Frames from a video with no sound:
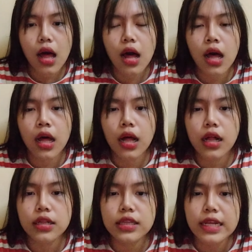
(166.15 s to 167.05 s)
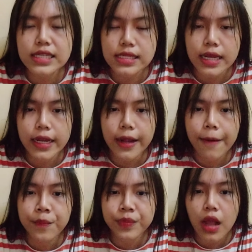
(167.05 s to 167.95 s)
Let's see.
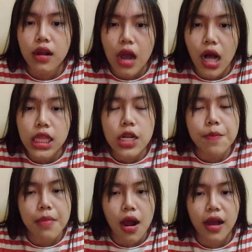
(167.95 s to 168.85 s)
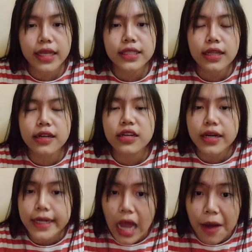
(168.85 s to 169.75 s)
A colleague of mine in
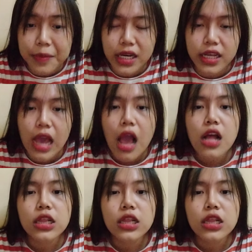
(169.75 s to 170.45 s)
another company